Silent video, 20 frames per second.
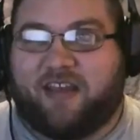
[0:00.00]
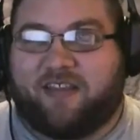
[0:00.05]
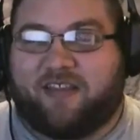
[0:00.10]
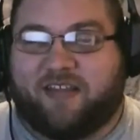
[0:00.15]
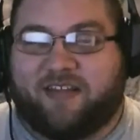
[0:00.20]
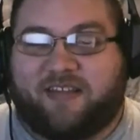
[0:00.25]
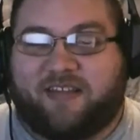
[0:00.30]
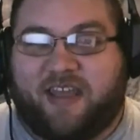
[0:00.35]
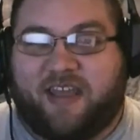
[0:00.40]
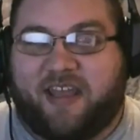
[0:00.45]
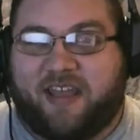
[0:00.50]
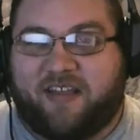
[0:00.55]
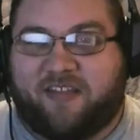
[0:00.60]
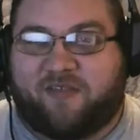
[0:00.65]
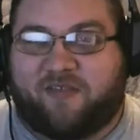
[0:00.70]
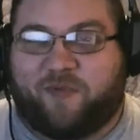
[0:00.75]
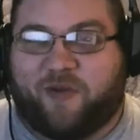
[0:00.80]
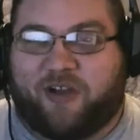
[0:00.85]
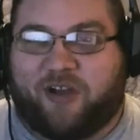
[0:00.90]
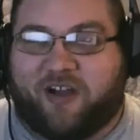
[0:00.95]
intense
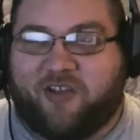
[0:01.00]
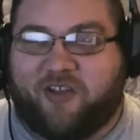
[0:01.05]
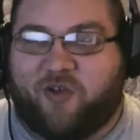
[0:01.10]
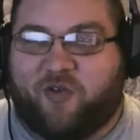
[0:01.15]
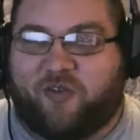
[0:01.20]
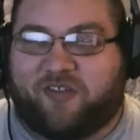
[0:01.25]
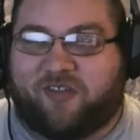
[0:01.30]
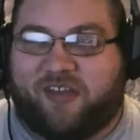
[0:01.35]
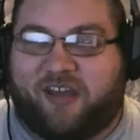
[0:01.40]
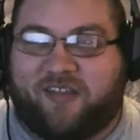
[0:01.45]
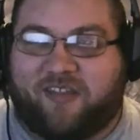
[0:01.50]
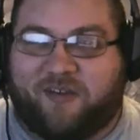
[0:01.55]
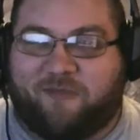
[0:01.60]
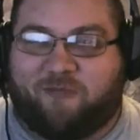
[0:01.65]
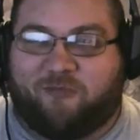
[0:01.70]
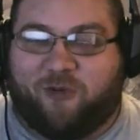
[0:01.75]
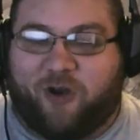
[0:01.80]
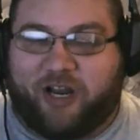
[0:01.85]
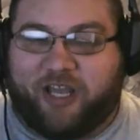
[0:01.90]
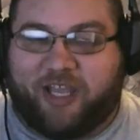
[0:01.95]
because you see
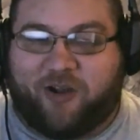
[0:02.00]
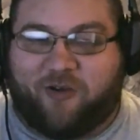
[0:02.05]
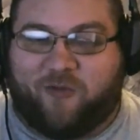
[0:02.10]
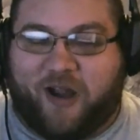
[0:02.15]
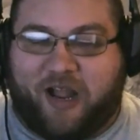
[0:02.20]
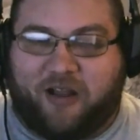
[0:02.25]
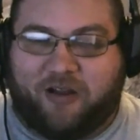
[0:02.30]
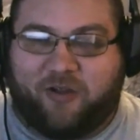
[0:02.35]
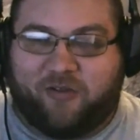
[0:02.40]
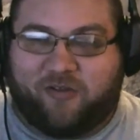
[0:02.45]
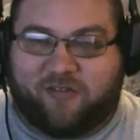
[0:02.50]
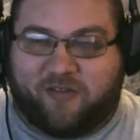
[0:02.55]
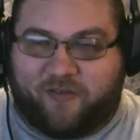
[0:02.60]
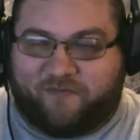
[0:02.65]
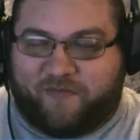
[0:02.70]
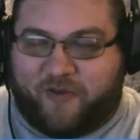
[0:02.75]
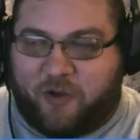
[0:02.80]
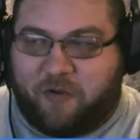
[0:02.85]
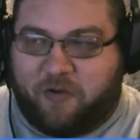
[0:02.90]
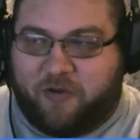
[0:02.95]
them running around using their
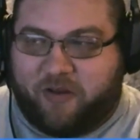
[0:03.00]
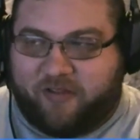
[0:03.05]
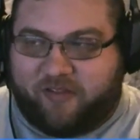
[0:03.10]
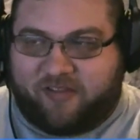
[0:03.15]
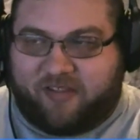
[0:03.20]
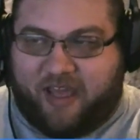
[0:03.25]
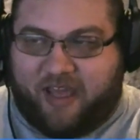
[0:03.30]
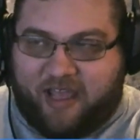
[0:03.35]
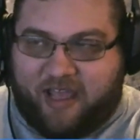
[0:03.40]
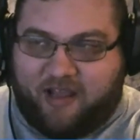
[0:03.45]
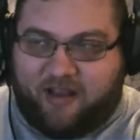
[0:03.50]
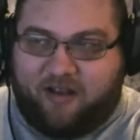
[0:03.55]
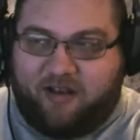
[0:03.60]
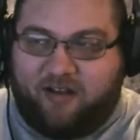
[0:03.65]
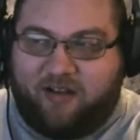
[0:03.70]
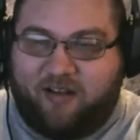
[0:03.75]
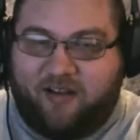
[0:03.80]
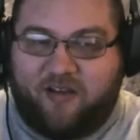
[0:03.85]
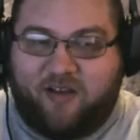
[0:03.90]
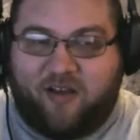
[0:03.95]
phone to
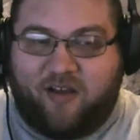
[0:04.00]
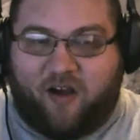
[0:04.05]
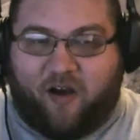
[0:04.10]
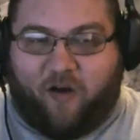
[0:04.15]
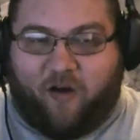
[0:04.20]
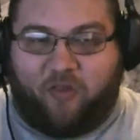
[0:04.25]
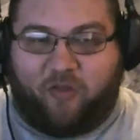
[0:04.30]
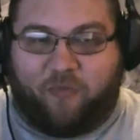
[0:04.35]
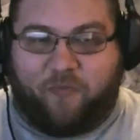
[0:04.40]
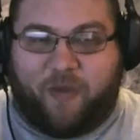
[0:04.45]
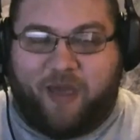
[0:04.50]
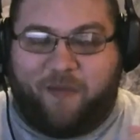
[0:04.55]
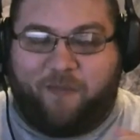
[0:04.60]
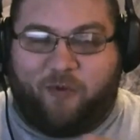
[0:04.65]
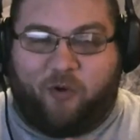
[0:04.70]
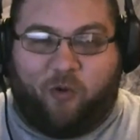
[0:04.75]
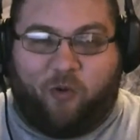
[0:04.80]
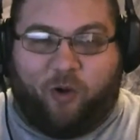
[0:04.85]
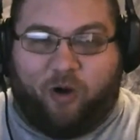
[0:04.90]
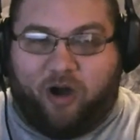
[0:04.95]
scan all the
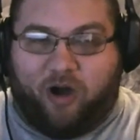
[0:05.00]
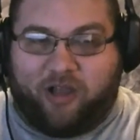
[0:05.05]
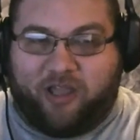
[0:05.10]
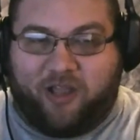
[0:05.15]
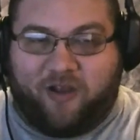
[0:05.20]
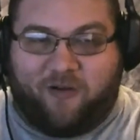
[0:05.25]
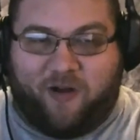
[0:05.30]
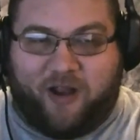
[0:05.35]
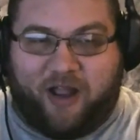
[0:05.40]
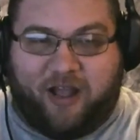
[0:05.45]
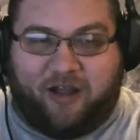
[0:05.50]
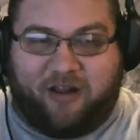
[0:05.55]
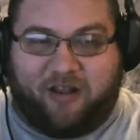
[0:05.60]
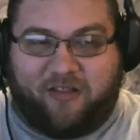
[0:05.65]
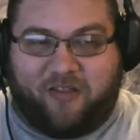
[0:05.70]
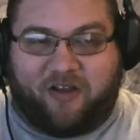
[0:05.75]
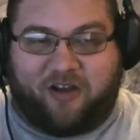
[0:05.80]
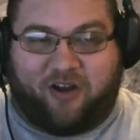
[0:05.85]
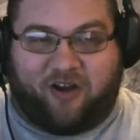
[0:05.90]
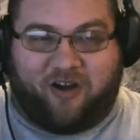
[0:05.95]
people walking around
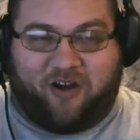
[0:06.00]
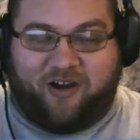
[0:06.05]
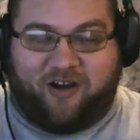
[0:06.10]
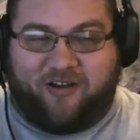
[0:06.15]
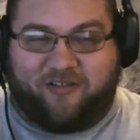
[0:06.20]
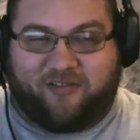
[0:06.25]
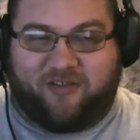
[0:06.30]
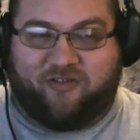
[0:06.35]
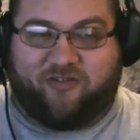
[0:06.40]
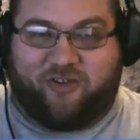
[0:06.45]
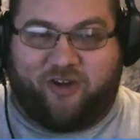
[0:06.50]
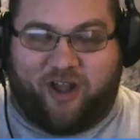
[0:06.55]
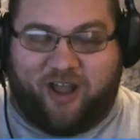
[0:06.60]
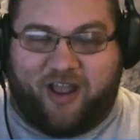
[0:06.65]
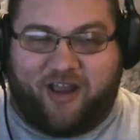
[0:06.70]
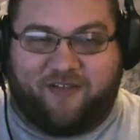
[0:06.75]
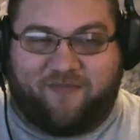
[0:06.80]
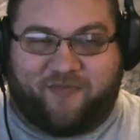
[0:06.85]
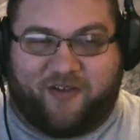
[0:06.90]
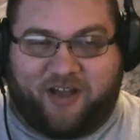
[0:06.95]
in the car as they're
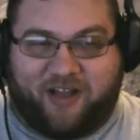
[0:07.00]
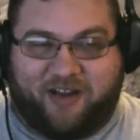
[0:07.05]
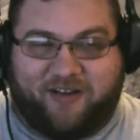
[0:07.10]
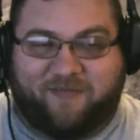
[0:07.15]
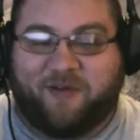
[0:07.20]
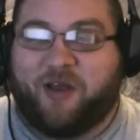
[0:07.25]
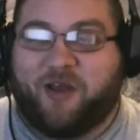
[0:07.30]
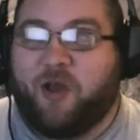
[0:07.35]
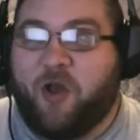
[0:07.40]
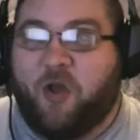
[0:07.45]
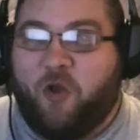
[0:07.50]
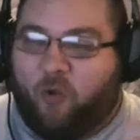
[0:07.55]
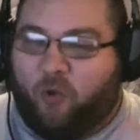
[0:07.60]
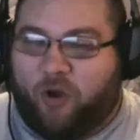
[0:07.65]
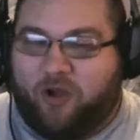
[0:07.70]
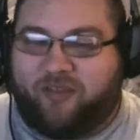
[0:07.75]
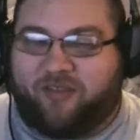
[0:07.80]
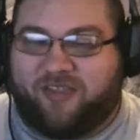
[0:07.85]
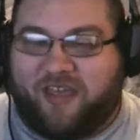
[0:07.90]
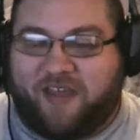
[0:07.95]
trying to find them.
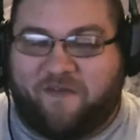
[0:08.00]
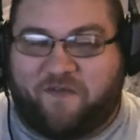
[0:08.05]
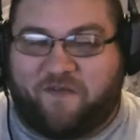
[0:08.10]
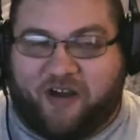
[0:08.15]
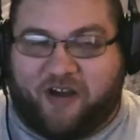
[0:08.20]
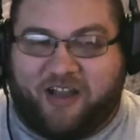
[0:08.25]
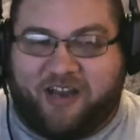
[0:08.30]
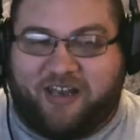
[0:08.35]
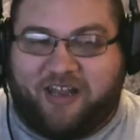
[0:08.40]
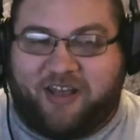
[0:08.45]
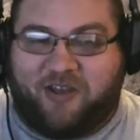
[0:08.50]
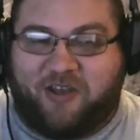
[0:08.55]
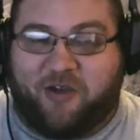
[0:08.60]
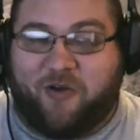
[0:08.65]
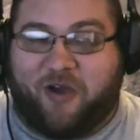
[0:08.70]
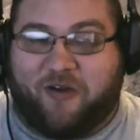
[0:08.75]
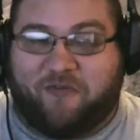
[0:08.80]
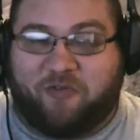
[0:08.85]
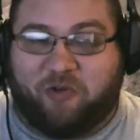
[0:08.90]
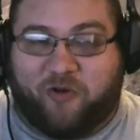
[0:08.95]
Once they find you, you
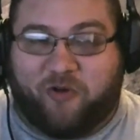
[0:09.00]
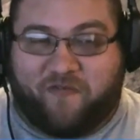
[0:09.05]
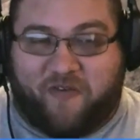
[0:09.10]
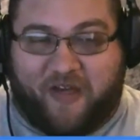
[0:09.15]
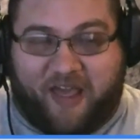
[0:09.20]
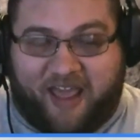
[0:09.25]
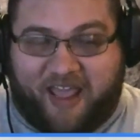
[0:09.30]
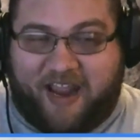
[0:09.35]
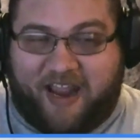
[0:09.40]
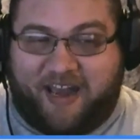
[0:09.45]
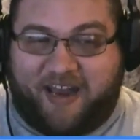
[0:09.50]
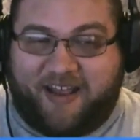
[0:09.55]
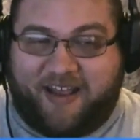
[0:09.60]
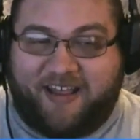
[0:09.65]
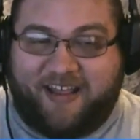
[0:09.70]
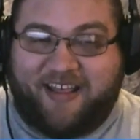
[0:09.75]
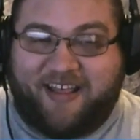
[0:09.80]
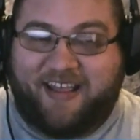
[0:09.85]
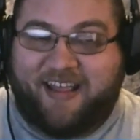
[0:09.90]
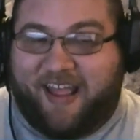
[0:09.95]
have to evade,
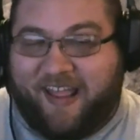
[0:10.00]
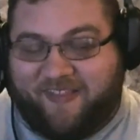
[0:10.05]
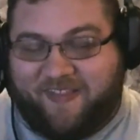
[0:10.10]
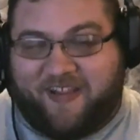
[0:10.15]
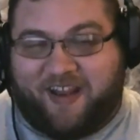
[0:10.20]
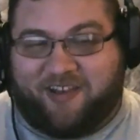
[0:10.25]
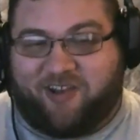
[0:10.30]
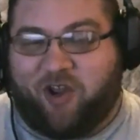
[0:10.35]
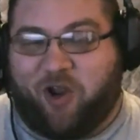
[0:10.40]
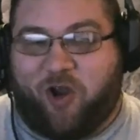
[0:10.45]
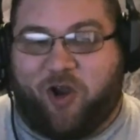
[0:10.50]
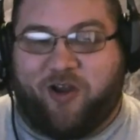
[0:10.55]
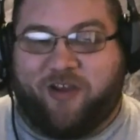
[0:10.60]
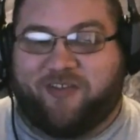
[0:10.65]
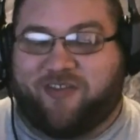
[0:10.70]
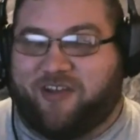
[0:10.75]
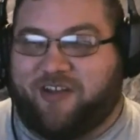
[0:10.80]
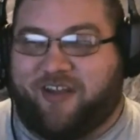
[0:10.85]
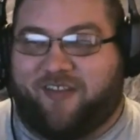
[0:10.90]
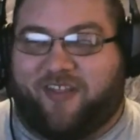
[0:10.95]
and then it
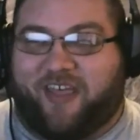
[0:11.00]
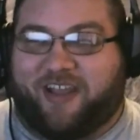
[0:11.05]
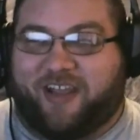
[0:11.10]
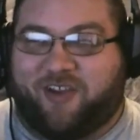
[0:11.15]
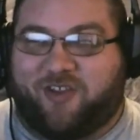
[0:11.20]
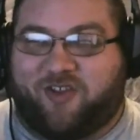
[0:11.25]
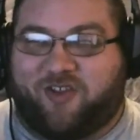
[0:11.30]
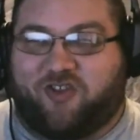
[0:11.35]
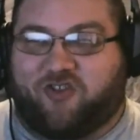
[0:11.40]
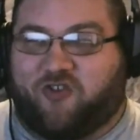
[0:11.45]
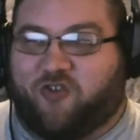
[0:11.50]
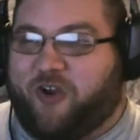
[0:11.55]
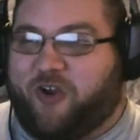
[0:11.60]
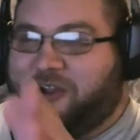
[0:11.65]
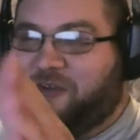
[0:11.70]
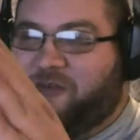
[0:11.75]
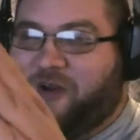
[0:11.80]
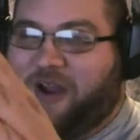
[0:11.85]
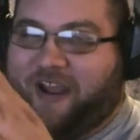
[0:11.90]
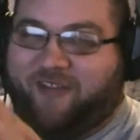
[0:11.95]
turns into a
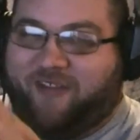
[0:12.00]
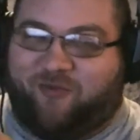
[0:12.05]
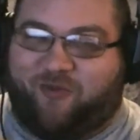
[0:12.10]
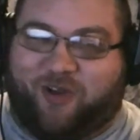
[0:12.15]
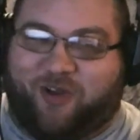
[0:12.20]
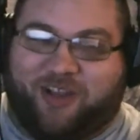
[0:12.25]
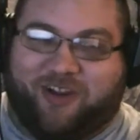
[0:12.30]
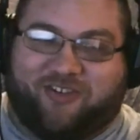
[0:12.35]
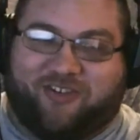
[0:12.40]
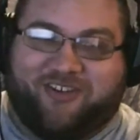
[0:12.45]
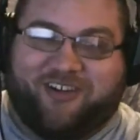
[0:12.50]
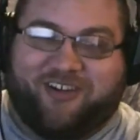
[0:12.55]
street race while you're...